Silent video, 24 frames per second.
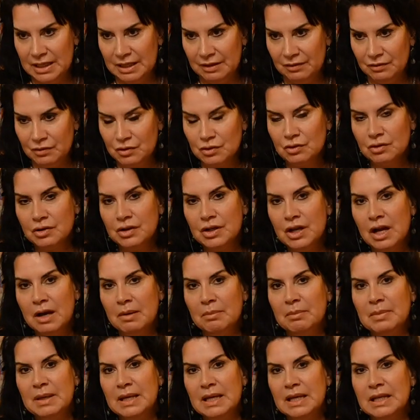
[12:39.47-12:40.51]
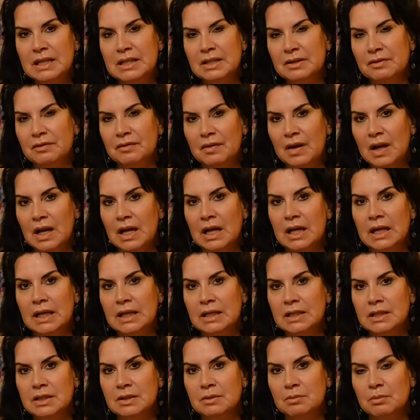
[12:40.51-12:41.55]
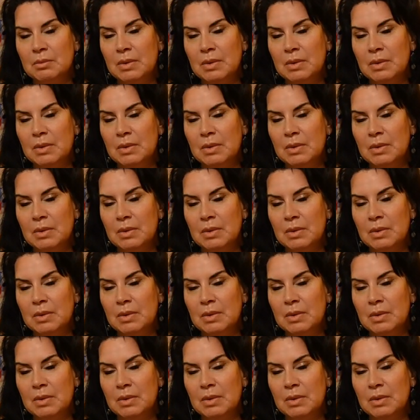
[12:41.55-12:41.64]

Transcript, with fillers: if you're not being defined